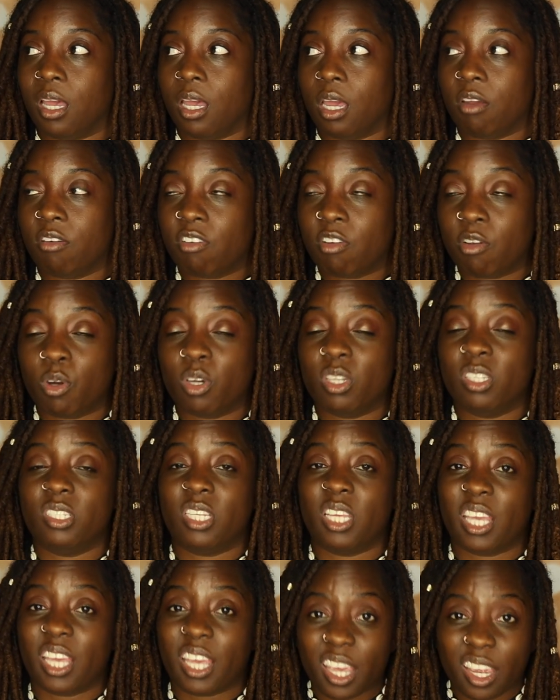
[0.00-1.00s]

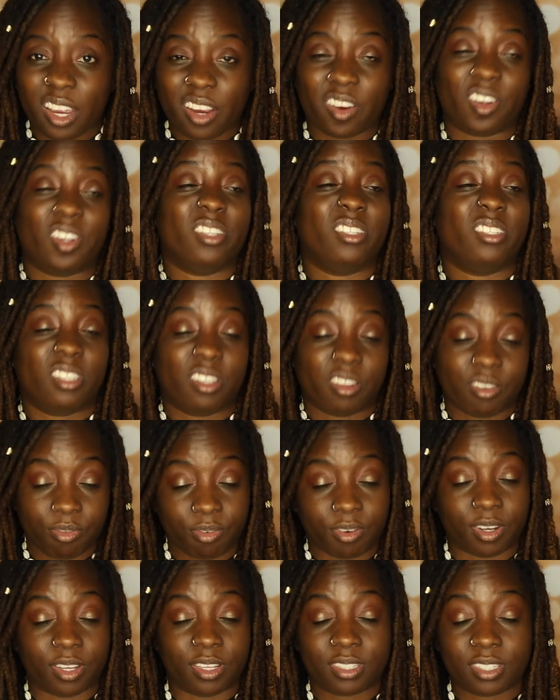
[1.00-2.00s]
Everyone's hair is
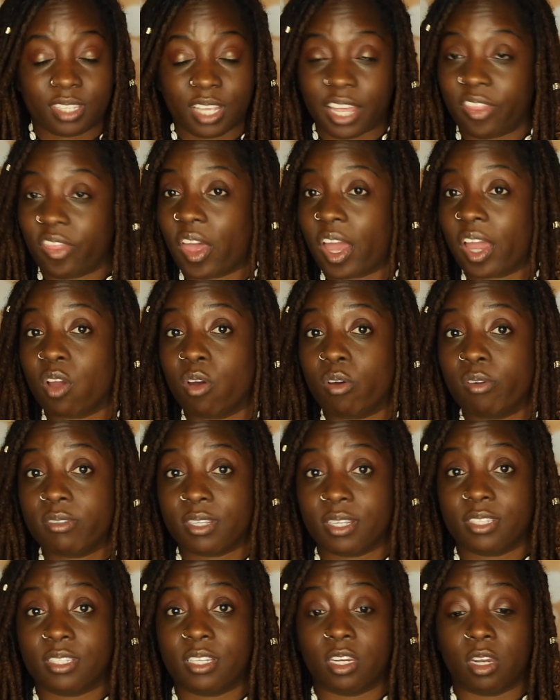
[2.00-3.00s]
different. And that
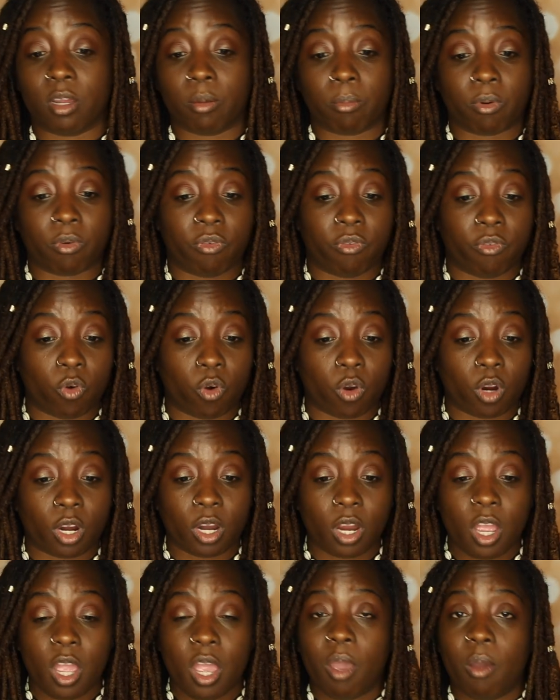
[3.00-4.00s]
goes into number
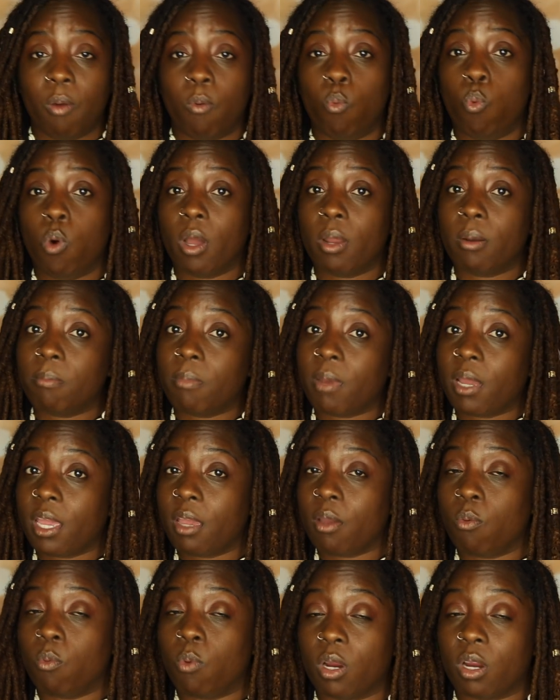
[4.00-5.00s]
four. What
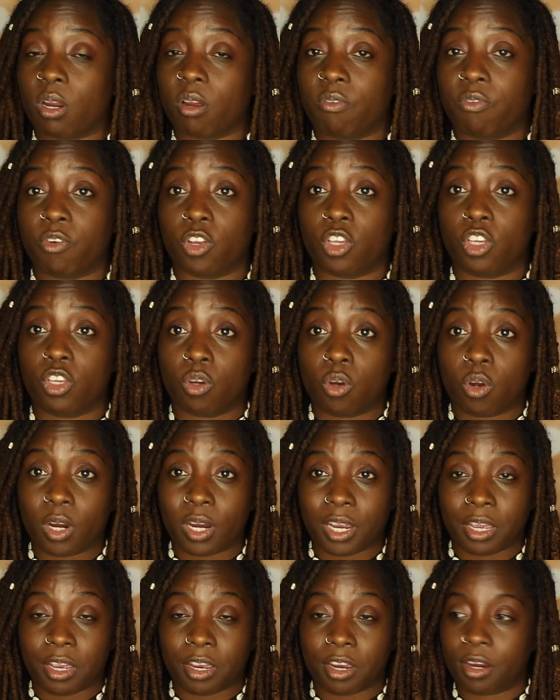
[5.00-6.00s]
might work for your
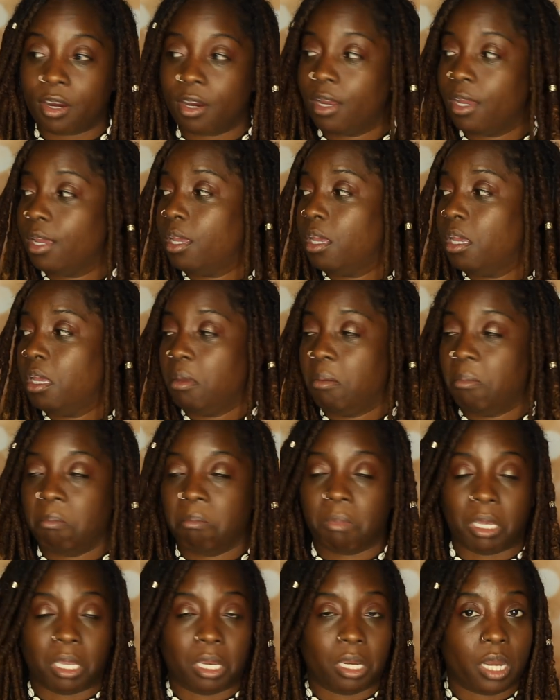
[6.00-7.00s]
hair
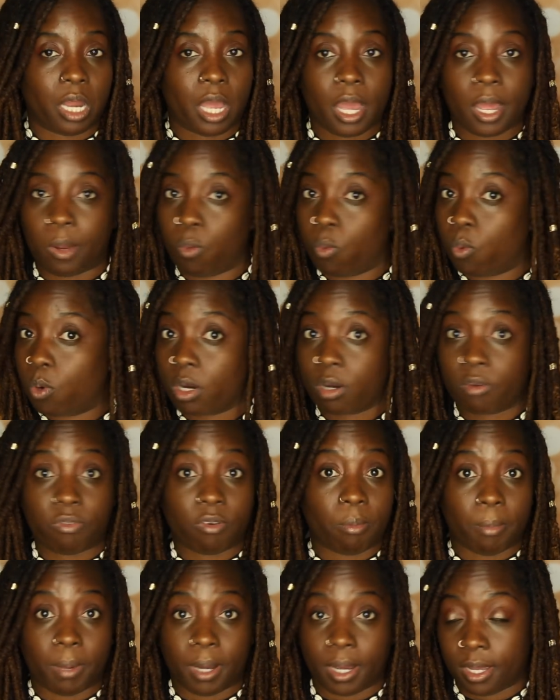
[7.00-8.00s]
may not work
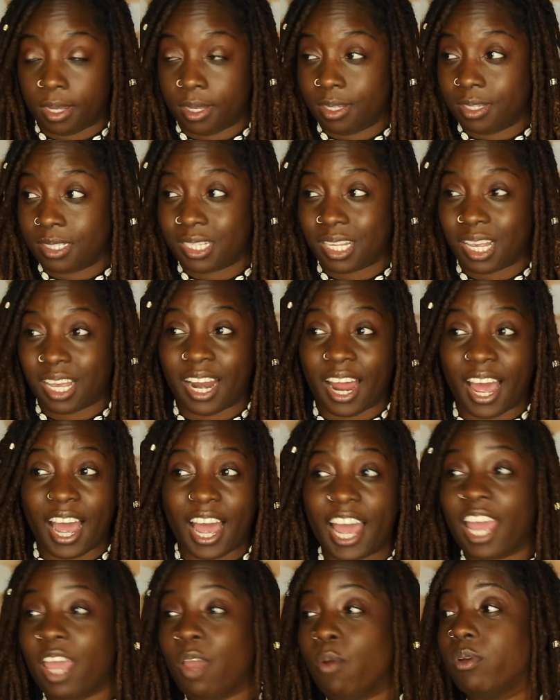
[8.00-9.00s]
for mines. And
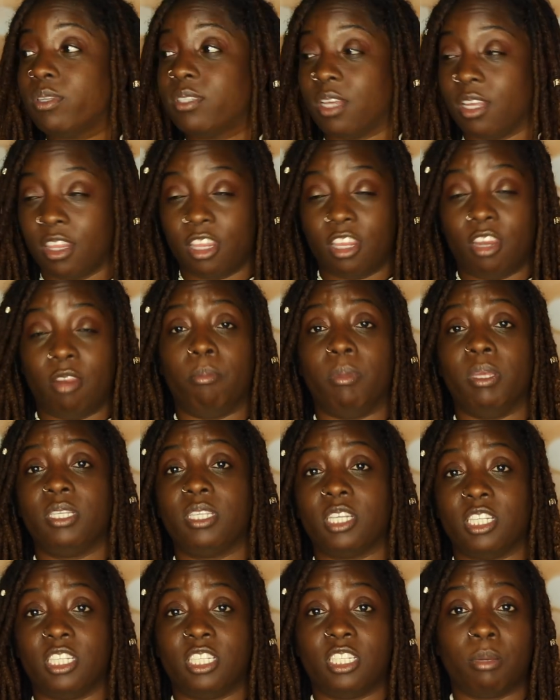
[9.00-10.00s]
I was under the
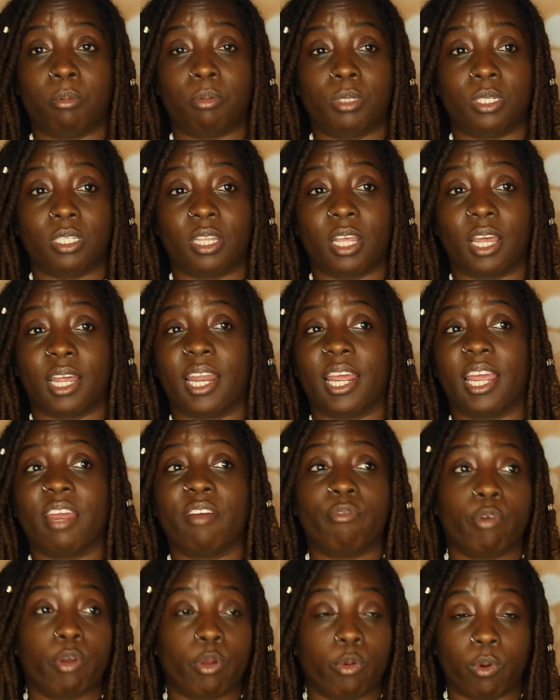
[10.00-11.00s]
misconception that
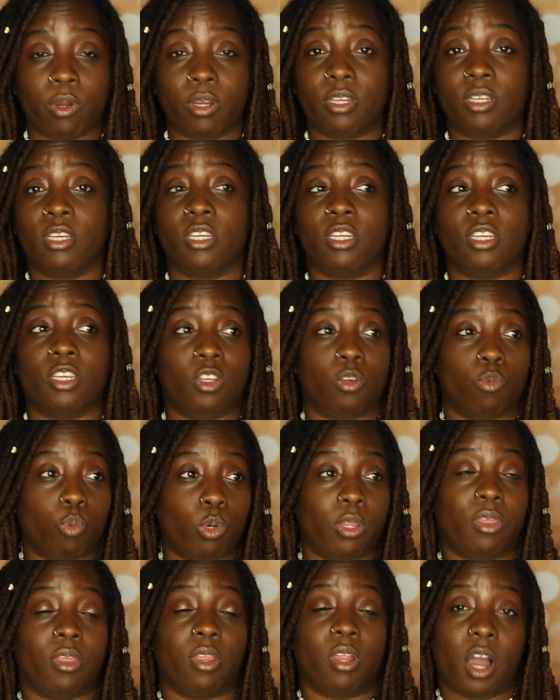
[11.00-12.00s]
everyone can
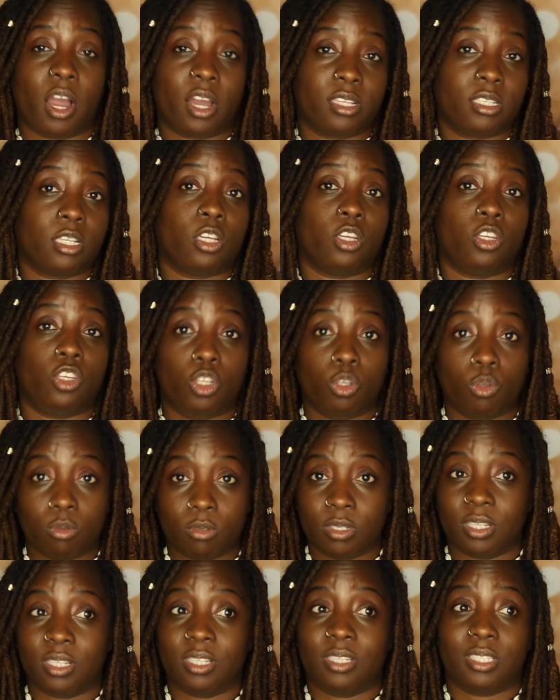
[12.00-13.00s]
with locks could
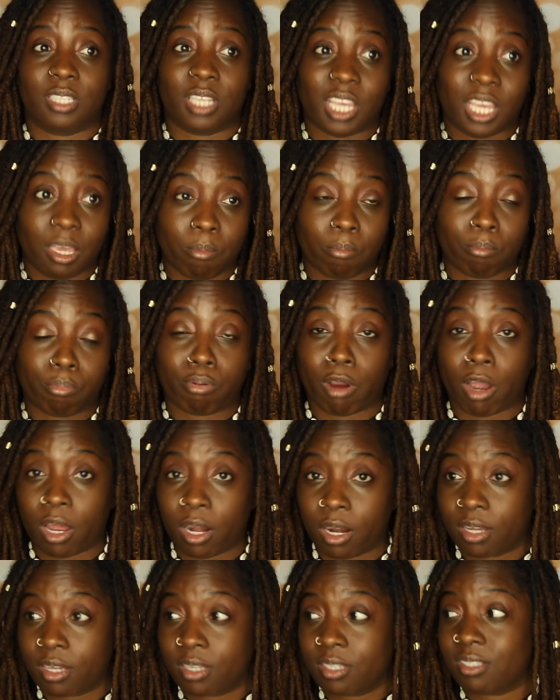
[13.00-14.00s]
use the same
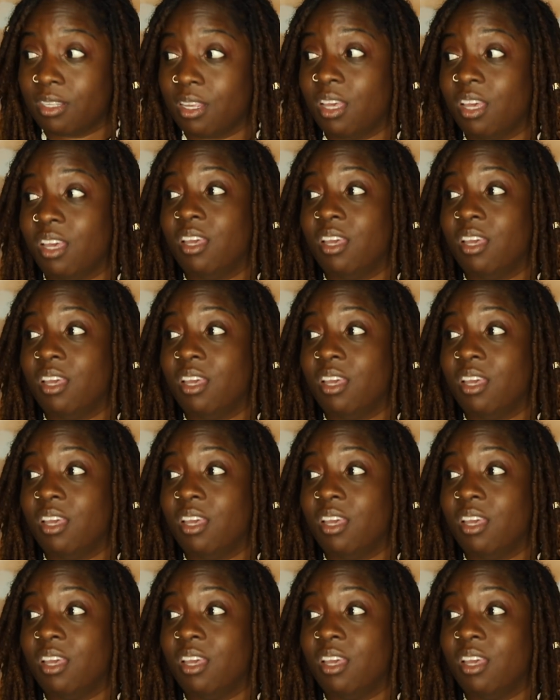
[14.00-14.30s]
products.